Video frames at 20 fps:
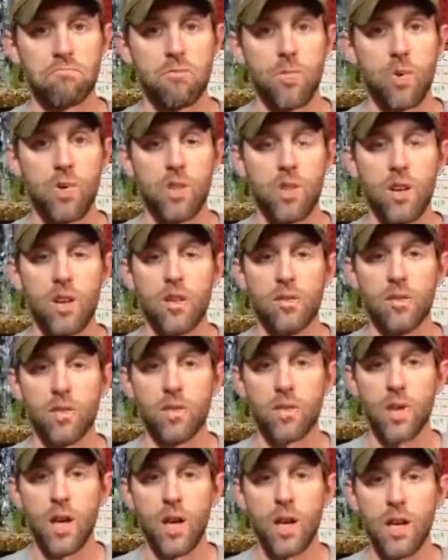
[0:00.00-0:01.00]
within a few
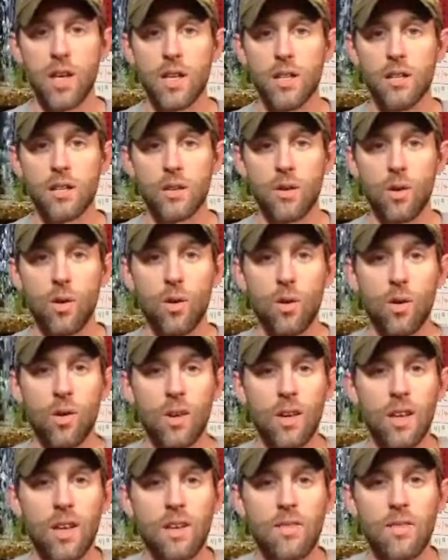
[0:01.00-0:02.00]
days or
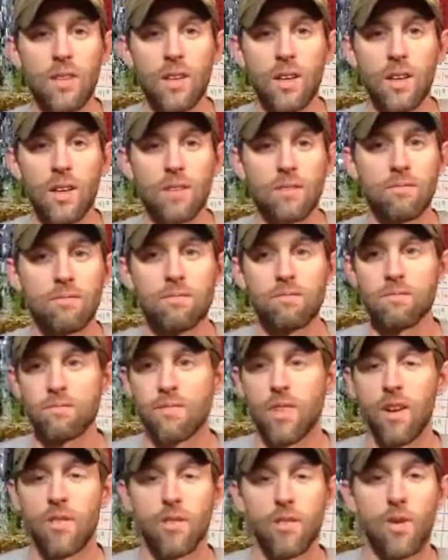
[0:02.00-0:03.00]
even
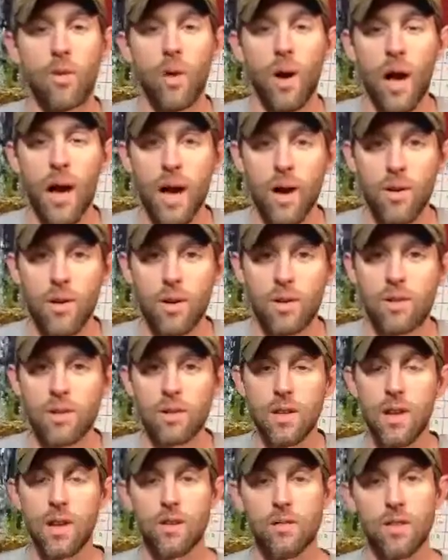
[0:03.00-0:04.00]
a few hours,
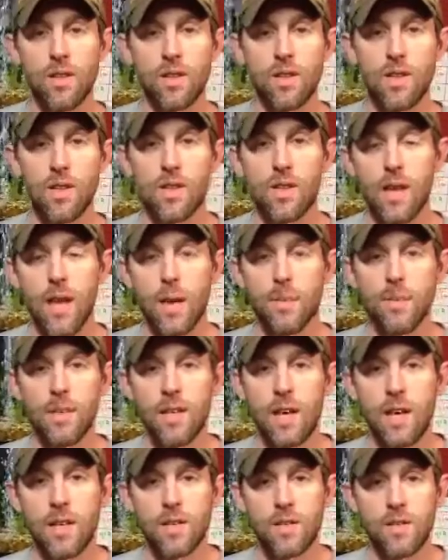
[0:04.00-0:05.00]
that fish
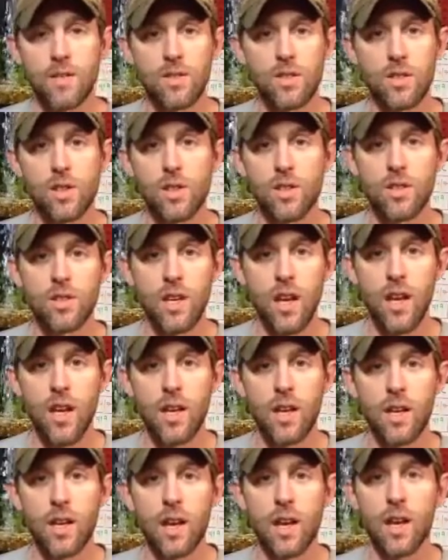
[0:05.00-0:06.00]
acclimatizes to your
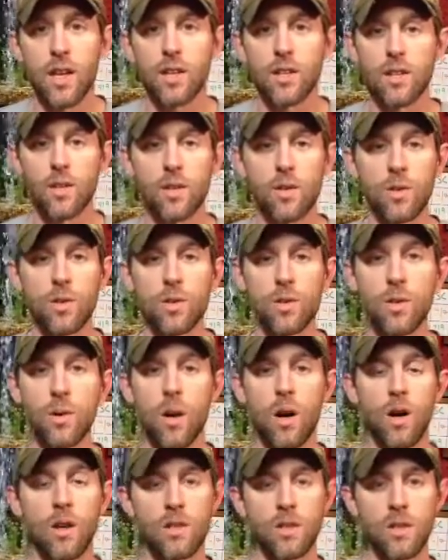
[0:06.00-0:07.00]
tank and you
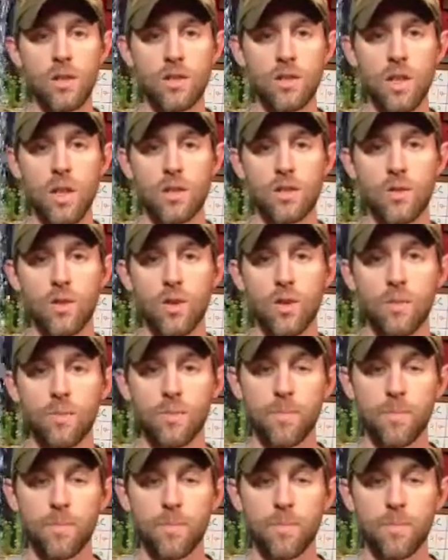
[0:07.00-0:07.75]
are successful.